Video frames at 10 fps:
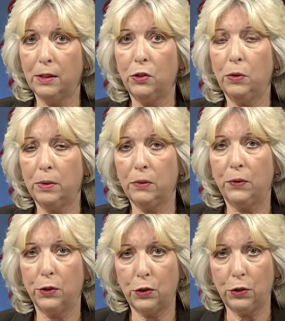into his
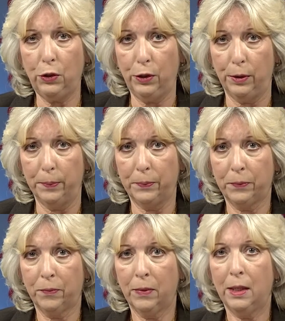first term.
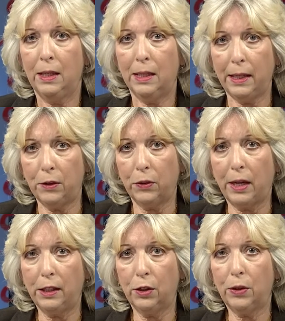Later
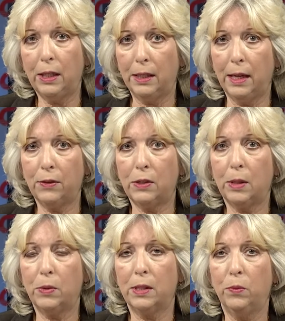that year, he announced
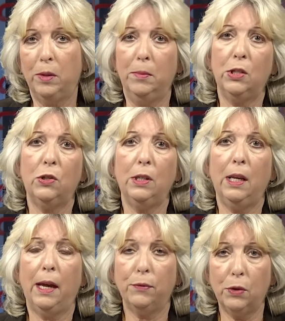he was in
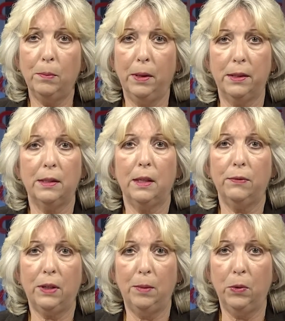remission after months
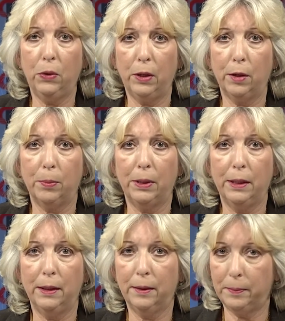of
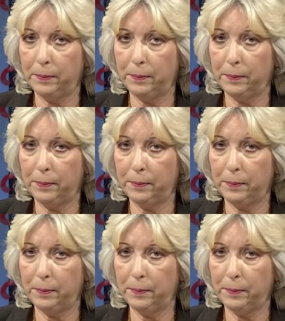chemotherapy.